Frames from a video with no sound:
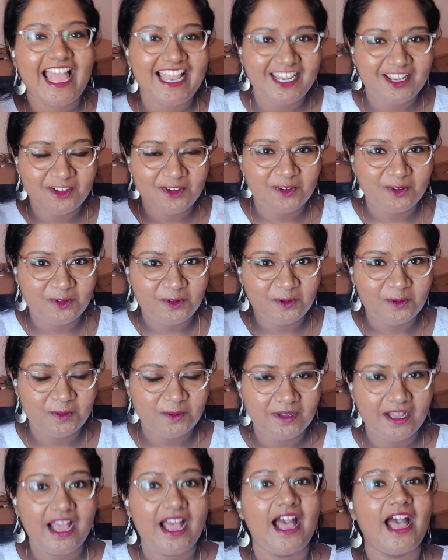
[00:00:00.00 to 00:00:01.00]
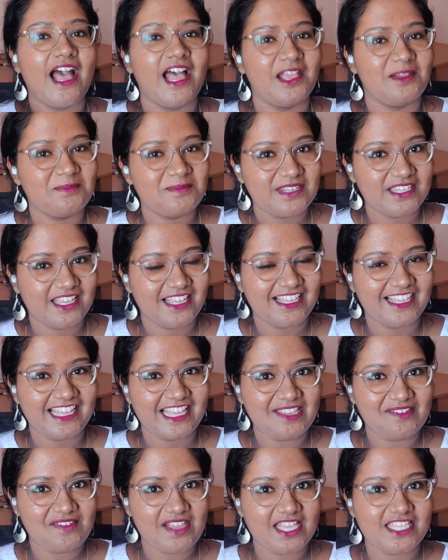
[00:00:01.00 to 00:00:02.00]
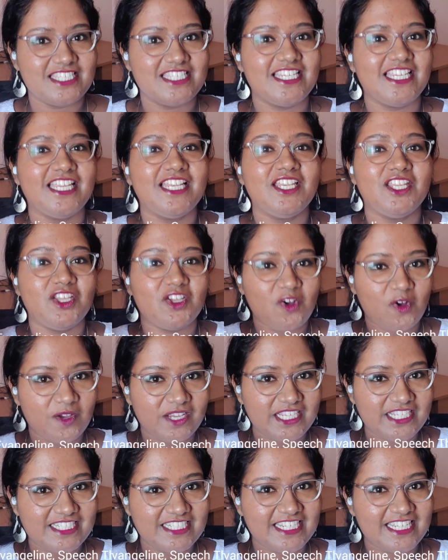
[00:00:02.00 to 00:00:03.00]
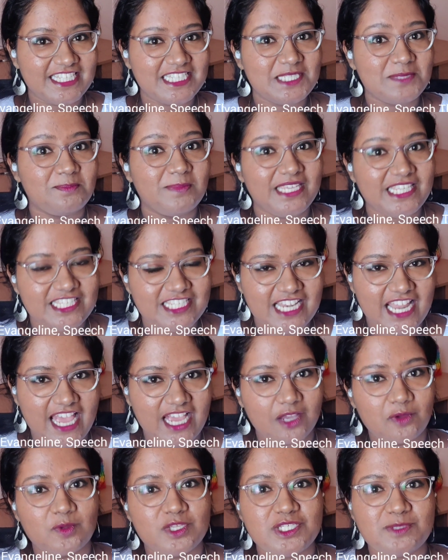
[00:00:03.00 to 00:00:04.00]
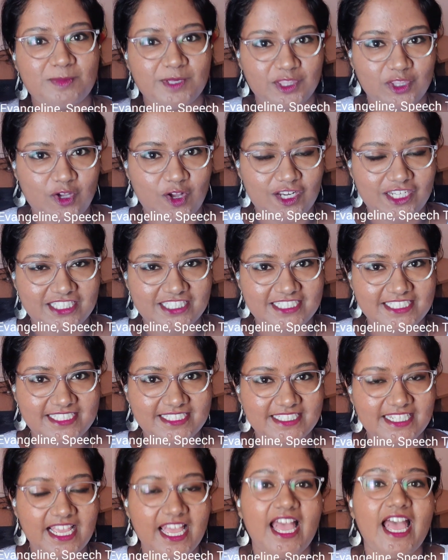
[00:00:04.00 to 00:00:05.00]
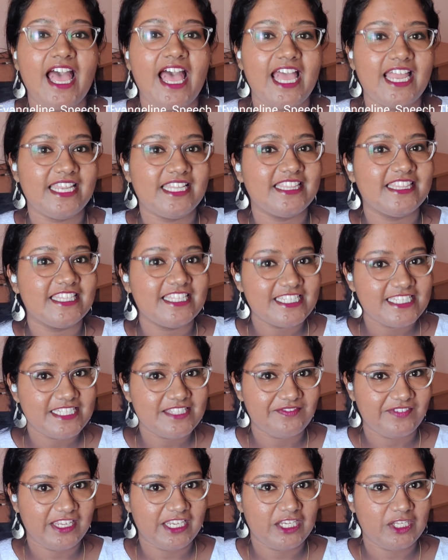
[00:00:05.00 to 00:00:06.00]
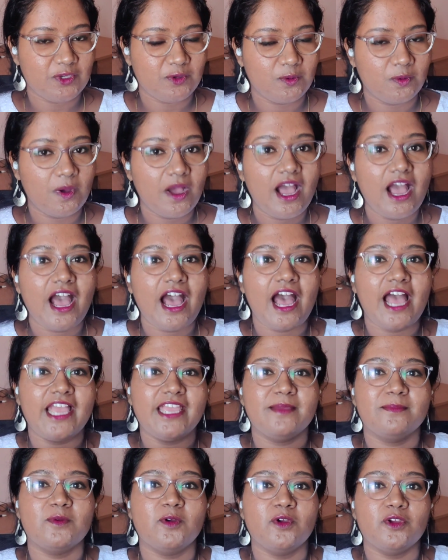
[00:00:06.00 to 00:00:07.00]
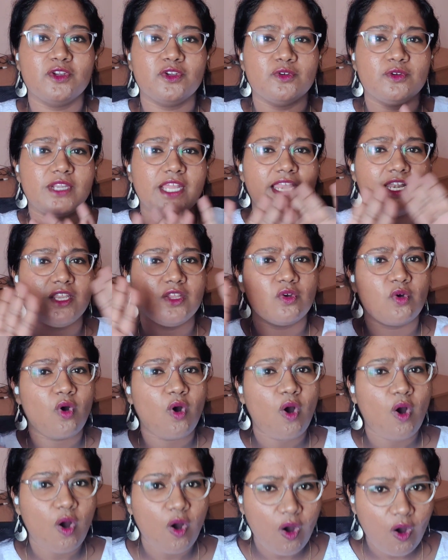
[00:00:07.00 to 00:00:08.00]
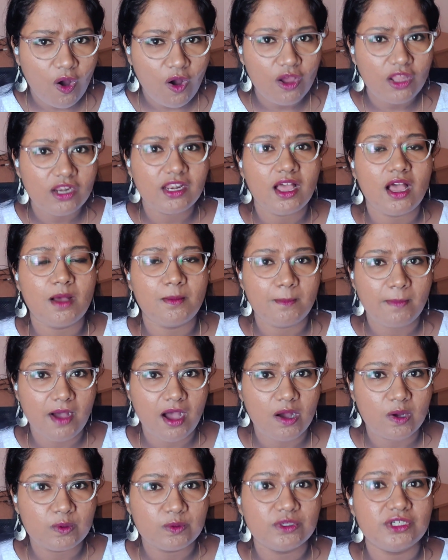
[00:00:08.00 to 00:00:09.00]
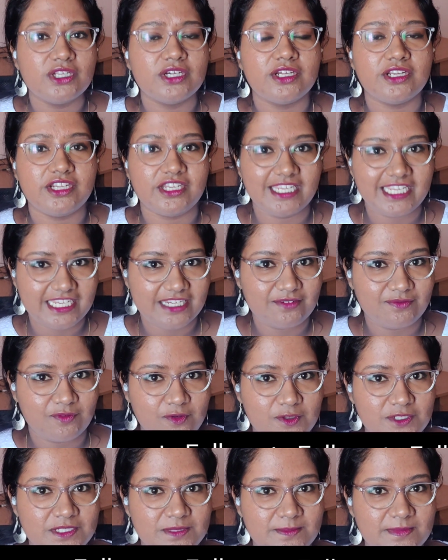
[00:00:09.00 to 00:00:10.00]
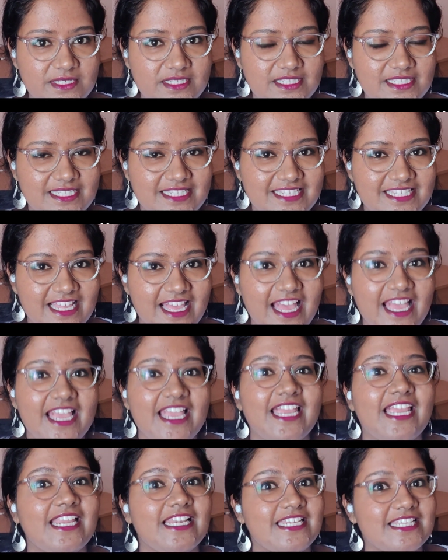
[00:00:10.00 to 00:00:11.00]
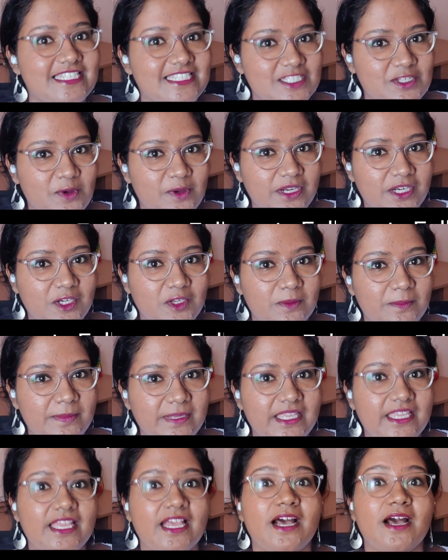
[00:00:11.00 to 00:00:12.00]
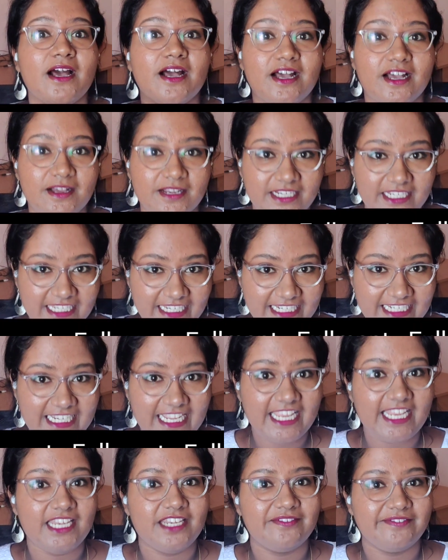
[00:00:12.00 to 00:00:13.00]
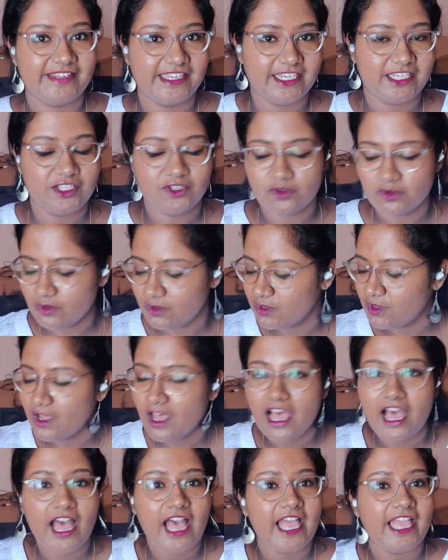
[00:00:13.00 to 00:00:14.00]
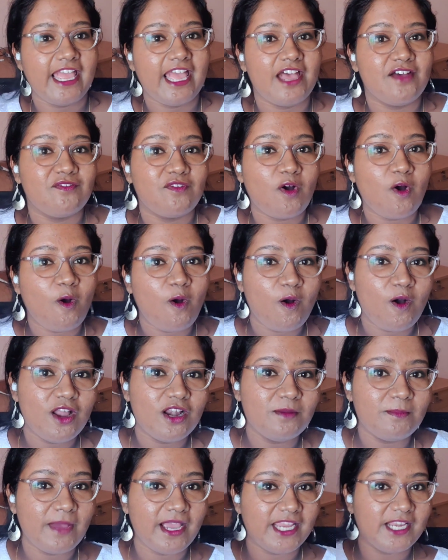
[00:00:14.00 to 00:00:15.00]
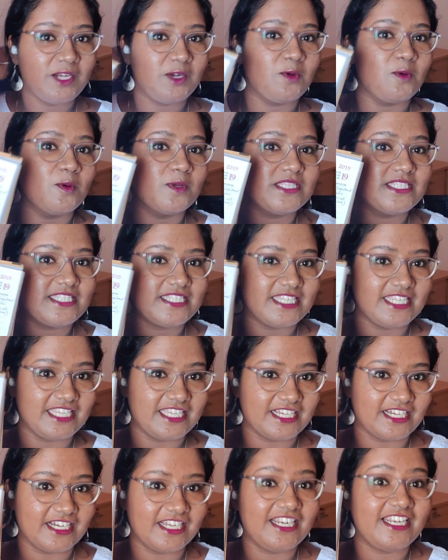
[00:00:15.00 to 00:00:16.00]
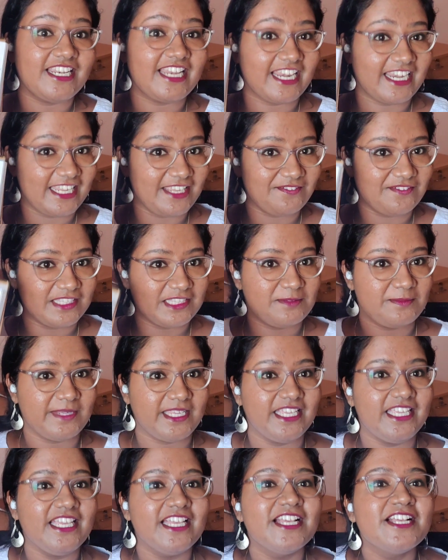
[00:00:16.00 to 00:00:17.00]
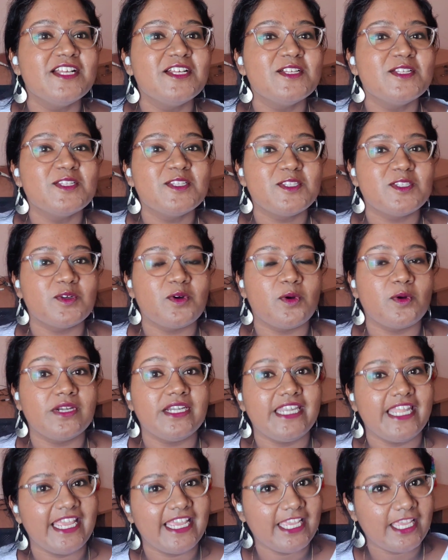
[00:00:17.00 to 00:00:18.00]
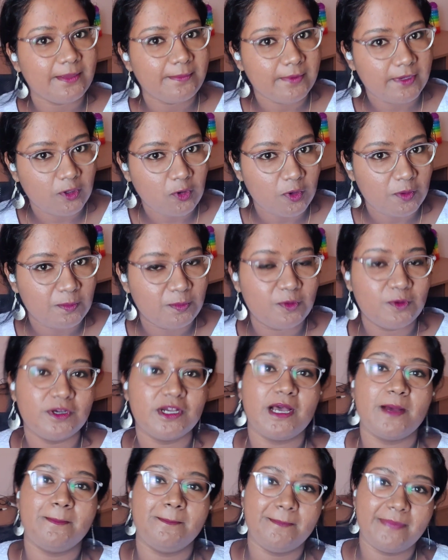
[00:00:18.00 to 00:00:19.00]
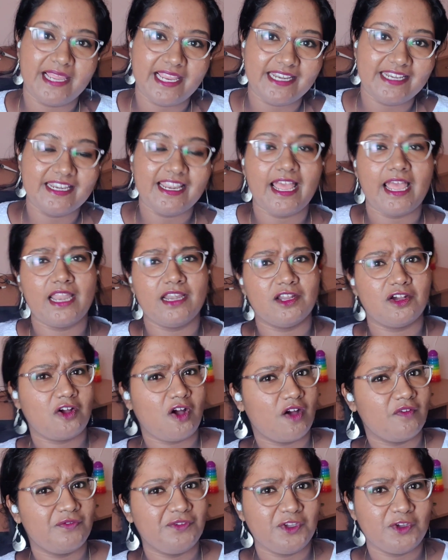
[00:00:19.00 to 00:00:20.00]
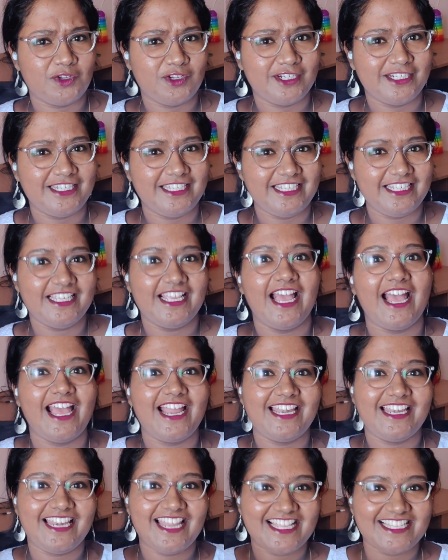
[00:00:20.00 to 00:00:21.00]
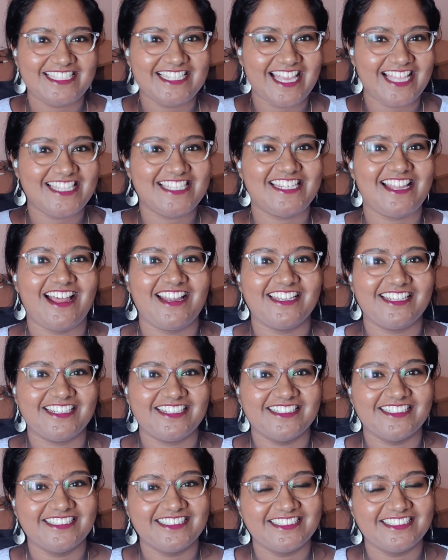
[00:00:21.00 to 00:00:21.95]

Hello, I'm Prianka Evangeline, your internet speech language pathologist, and in this video, I am going to tell you all about reinforcements. It is going to be a detailed video. I have all my notes here ready with me. So take a notebook, a pen and a coffee or a tea and let's get started.